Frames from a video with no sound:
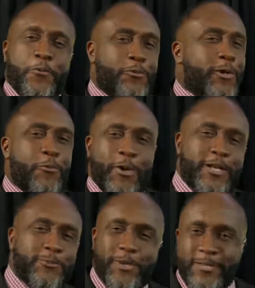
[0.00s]
what
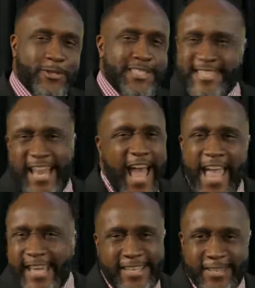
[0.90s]
it was
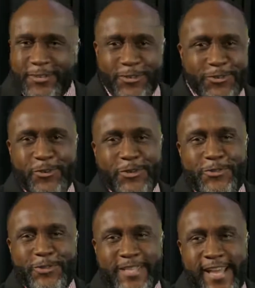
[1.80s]
like, going
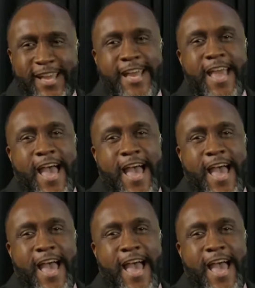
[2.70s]
through there.